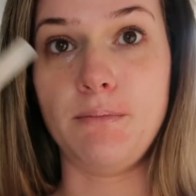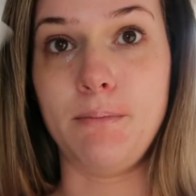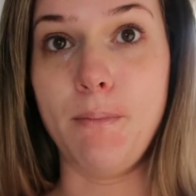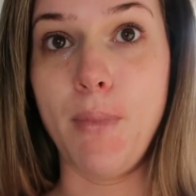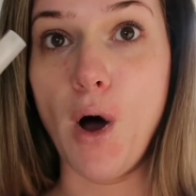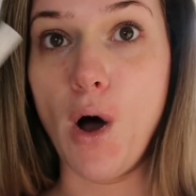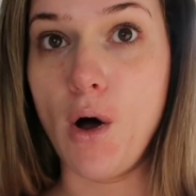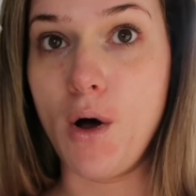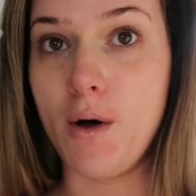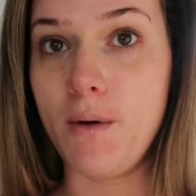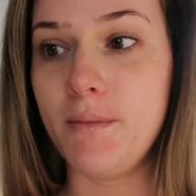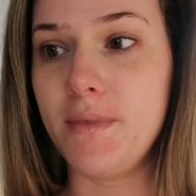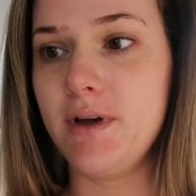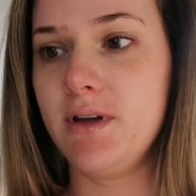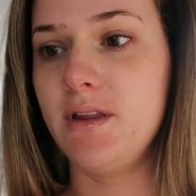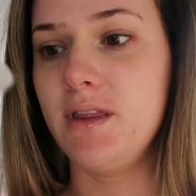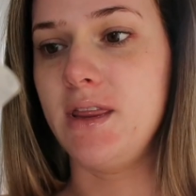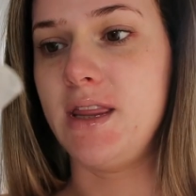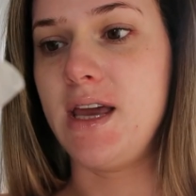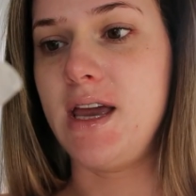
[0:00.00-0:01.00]
balm,
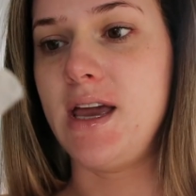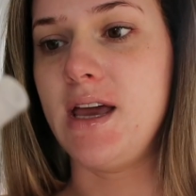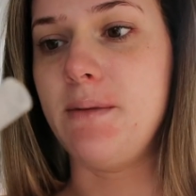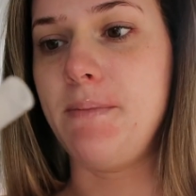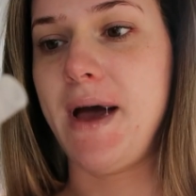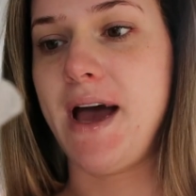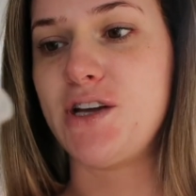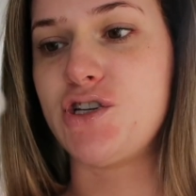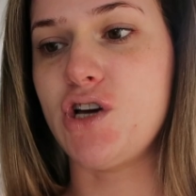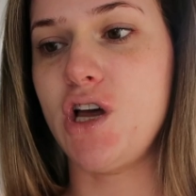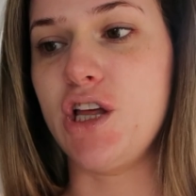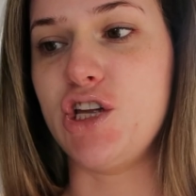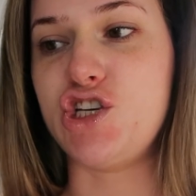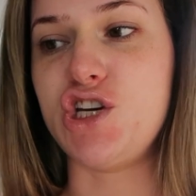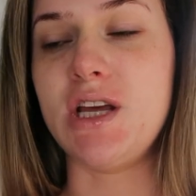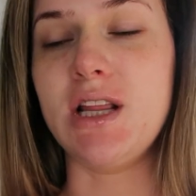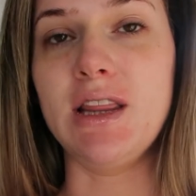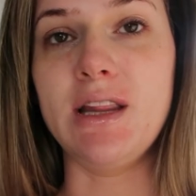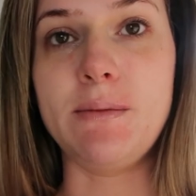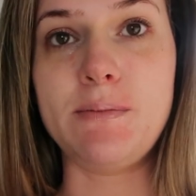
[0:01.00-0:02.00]
the
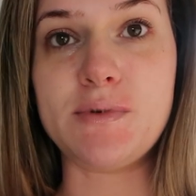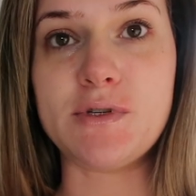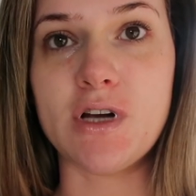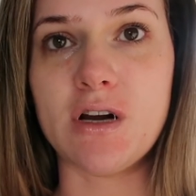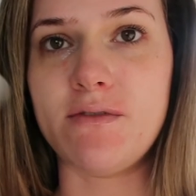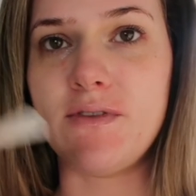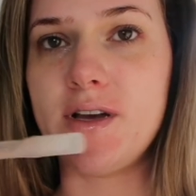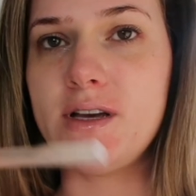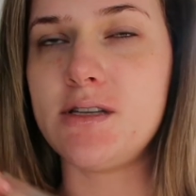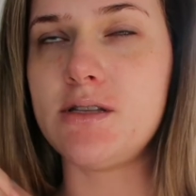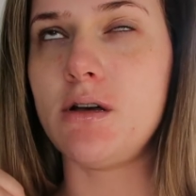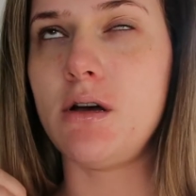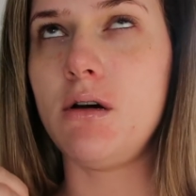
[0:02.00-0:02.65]
Patchology Lip Service.